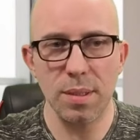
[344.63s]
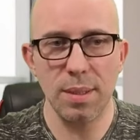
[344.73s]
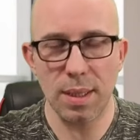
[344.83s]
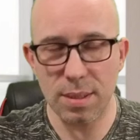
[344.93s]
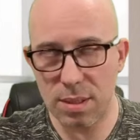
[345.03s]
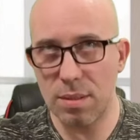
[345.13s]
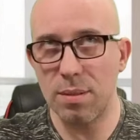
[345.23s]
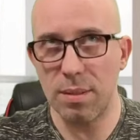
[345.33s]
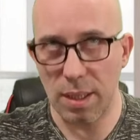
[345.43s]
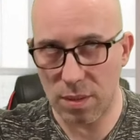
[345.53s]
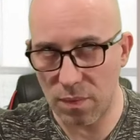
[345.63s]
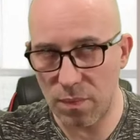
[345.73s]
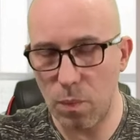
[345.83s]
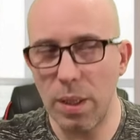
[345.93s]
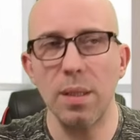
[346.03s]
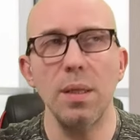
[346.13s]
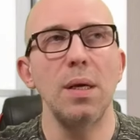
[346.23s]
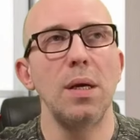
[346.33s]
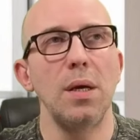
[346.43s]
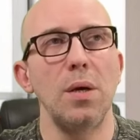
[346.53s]
nuts, take off wheel,
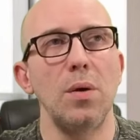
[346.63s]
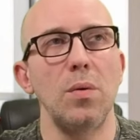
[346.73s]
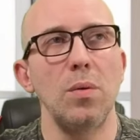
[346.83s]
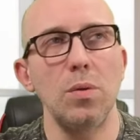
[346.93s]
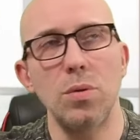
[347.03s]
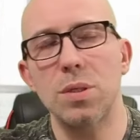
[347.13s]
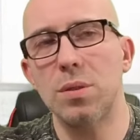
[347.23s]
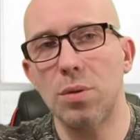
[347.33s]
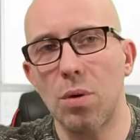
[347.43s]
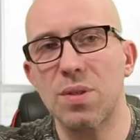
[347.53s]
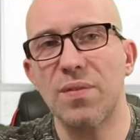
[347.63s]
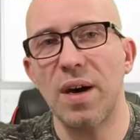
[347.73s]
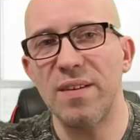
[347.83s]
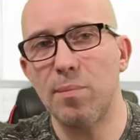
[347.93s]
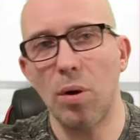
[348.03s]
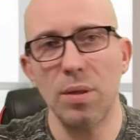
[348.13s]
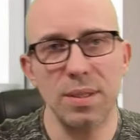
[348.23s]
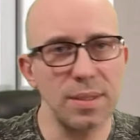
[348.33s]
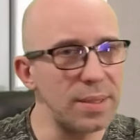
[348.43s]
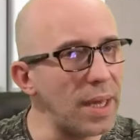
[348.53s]
loosen those 5
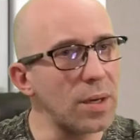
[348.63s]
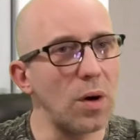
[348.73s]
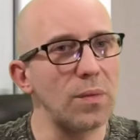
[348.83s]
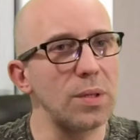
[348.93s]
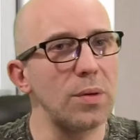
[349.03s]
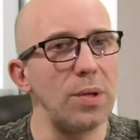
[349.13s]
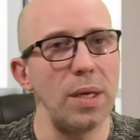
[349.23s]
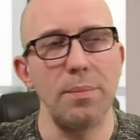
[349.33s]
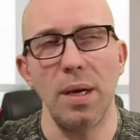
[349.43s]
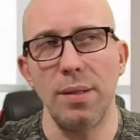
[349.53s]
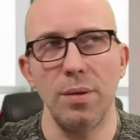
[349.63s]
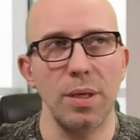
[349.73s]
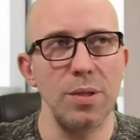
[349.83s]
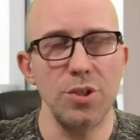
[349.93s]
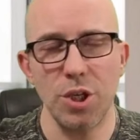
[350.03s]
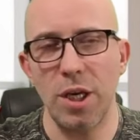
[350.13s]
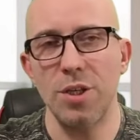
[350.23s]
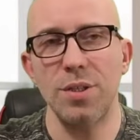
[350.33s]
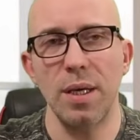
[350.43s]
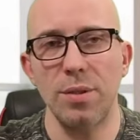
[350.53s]
bolts, take off the rim, and you can
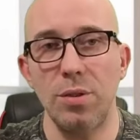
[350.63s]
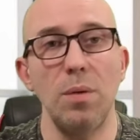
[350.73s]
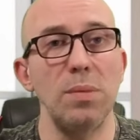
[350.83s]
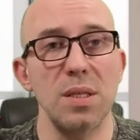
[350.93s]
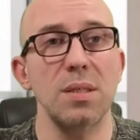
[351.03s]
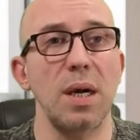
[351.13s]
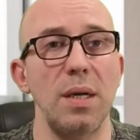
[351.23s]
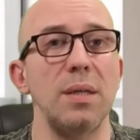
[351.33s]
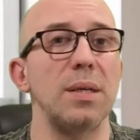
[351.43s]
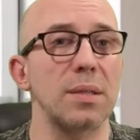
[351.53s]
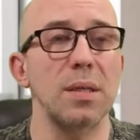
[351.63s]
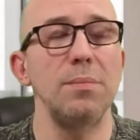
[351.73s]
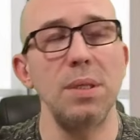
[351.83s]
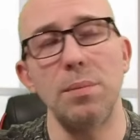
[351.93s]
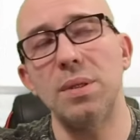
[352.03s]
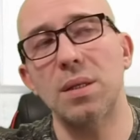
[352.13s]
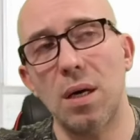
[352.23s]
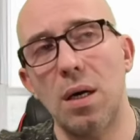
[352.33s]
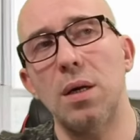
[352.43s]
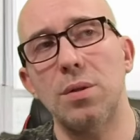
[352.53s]
change that tubeless tire that can be a bit
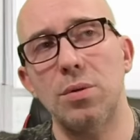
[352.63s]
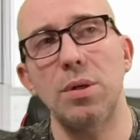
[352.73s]
hard to